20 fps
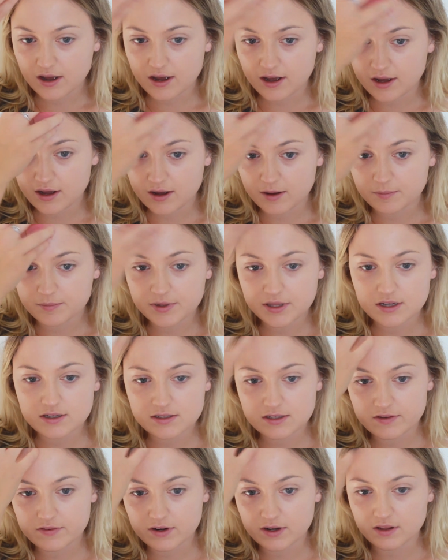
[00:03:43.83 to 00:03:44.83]
Um,
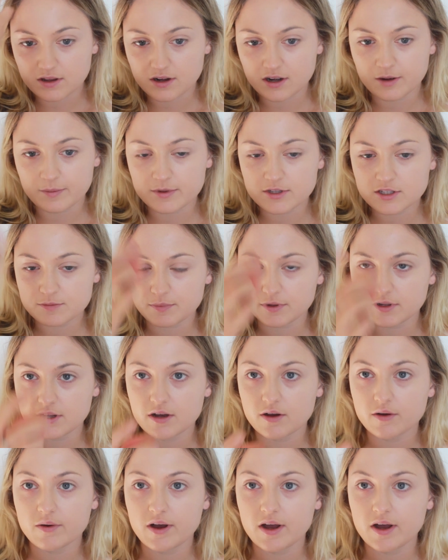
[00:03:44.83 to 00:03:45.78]
please leave it in the comments below.